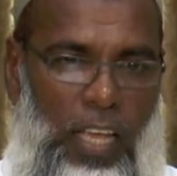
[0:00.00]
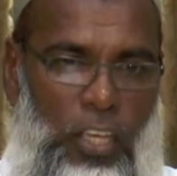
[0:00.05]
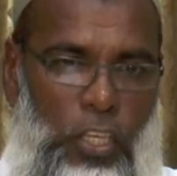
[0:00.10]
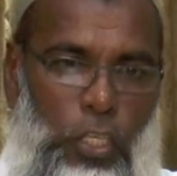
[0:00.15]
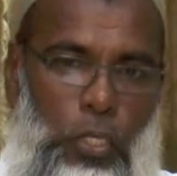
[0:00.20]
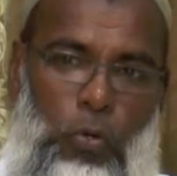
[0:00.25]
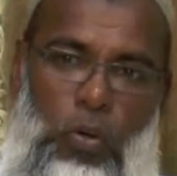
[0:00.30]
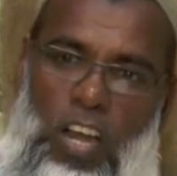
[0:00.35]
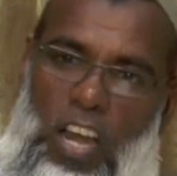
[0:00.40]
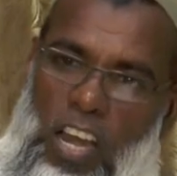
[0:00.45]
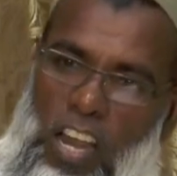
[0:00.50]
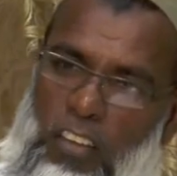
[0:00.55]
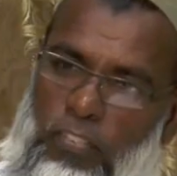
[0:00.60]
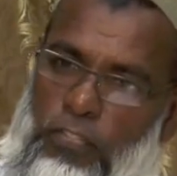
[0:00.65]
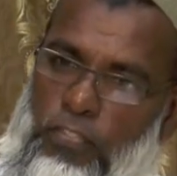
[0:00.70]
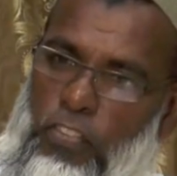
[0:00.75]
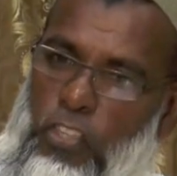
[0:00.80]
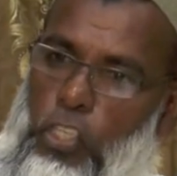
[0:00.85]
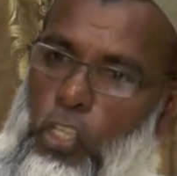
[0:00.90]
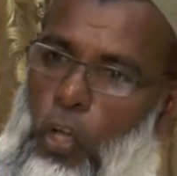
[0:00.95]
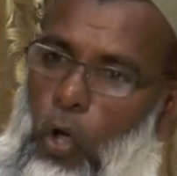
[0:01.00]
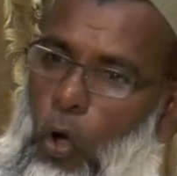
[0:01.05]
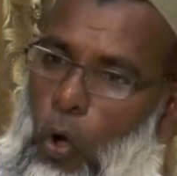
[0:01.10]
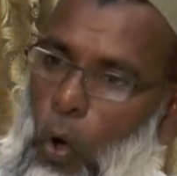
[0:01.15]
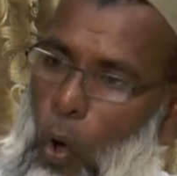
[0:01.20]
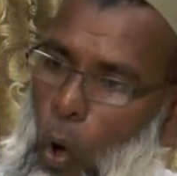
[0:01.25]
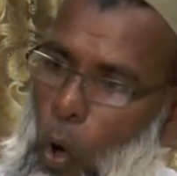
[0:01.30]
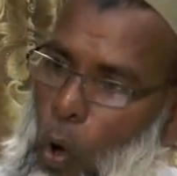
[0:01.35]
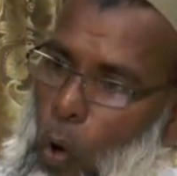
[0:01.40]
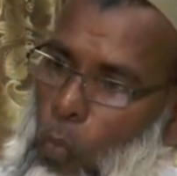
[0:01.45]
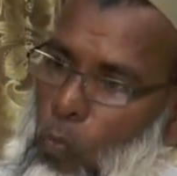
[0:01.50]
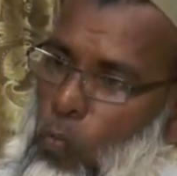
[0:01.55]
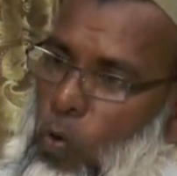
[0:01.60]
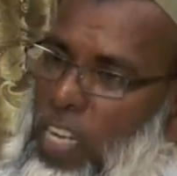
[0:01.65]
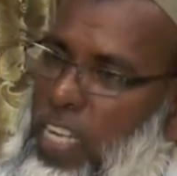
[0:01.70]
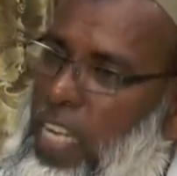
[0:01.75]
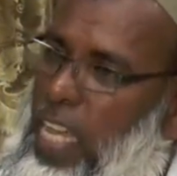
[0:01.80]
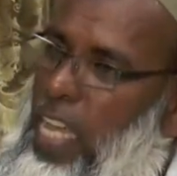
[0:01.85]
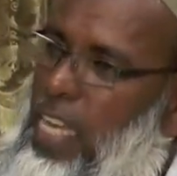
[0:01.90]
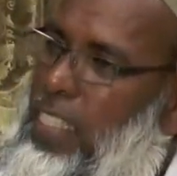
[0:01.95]
You left your home with
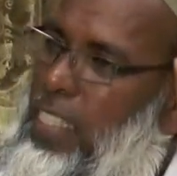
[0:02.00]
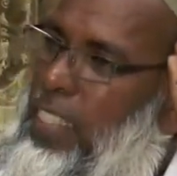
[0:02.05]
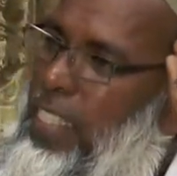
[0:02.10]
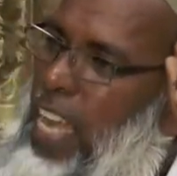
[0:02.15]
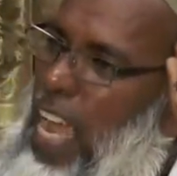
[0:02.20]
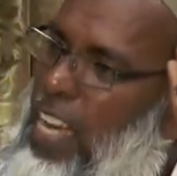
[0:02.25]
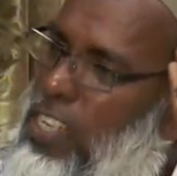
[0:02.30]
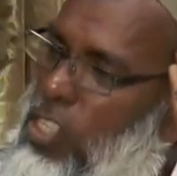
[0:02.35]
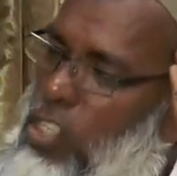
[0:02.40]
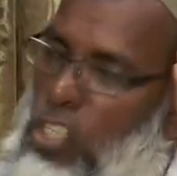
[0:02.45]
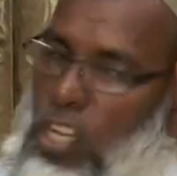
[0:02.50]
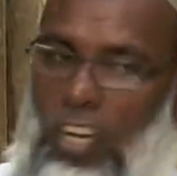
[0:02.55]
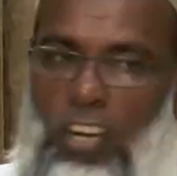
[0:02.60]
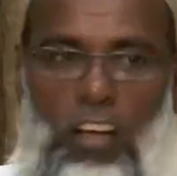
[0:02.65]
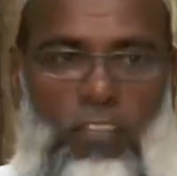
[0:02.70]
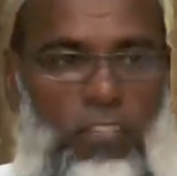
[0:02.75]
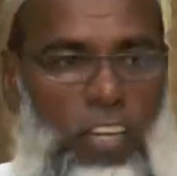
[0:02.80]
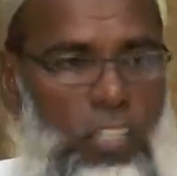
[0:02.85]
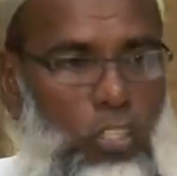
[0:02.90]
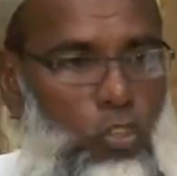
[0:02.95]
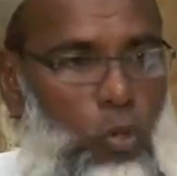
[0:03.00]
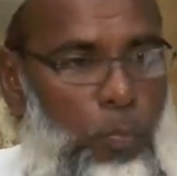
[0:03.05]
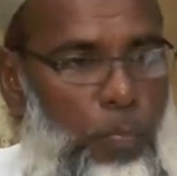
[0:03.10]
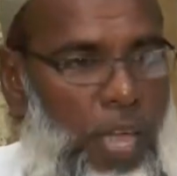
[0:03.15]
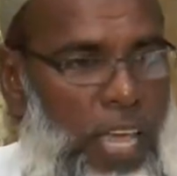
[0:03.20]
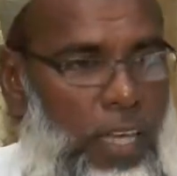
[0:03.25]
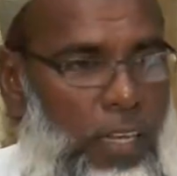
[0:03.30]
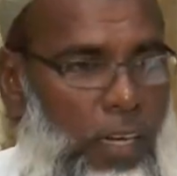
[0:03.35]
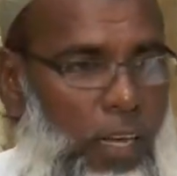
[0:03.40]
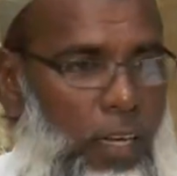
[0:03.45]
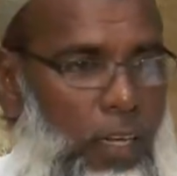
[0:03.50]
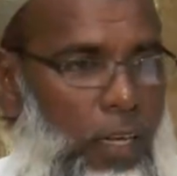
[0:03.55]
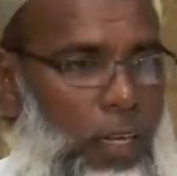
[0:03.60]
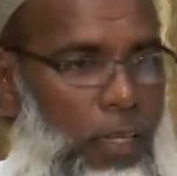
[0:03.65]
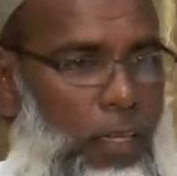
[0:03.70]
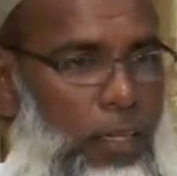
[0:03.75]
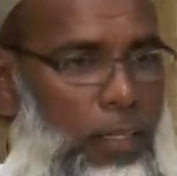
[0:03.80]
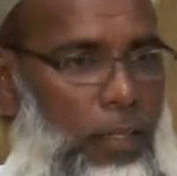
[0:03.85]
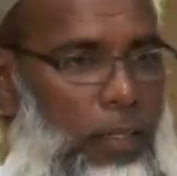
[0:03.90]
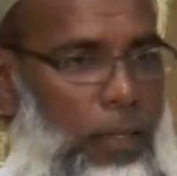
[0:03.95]
the intention of disobeying Allah.